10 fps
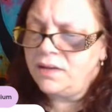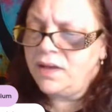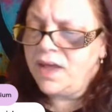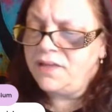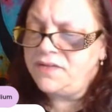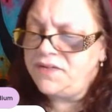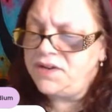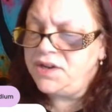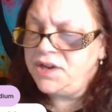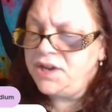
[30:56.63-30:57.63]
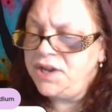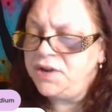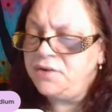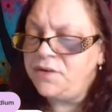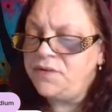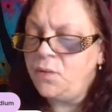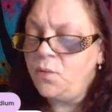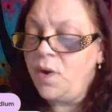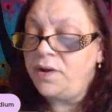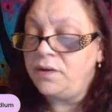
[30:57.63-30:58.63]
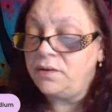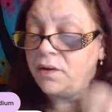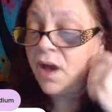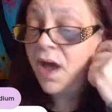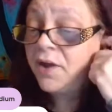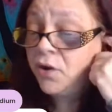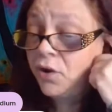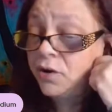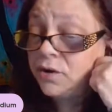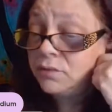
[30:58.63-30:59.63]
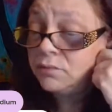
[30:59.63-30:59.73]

Allison, here is what I heard.